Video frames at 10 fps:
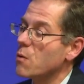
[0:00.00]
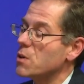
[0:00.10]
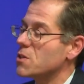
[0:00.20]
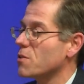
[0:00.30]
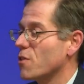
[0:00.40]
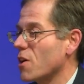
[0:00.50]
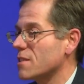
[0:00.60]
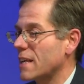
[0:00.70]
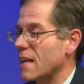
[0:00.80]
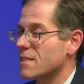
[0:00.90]
What's your thoughts,
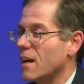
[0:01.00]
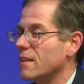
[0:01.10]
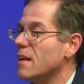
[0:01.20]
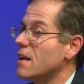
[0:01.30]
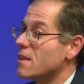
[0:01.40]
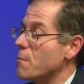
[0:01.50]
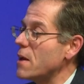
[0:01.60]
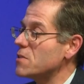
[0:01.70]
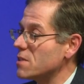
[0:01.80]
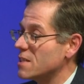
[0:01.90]
I guess, on the
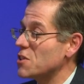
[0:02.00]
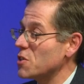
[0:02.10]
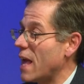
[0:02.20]
mayor's decision